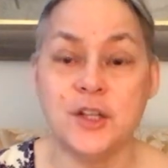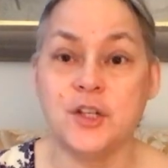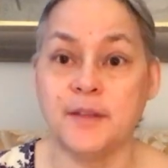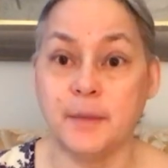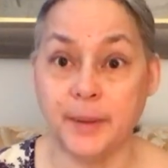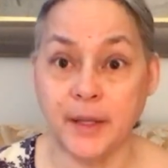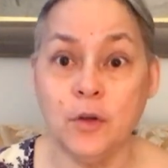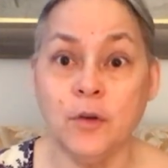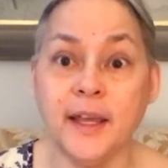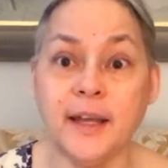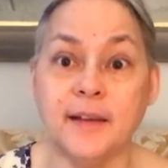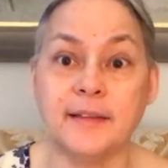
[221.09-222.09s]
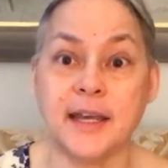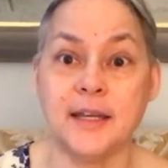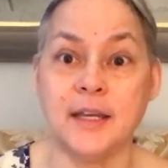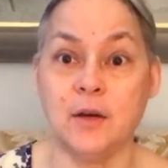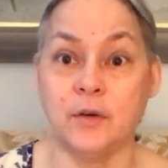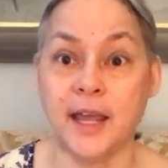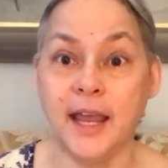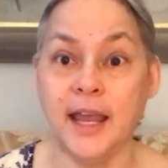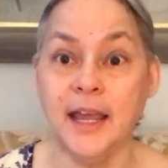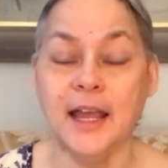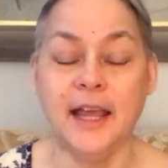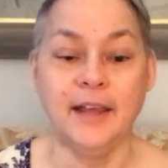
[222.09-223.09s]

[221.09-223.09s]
She said, but you get his ID, okay?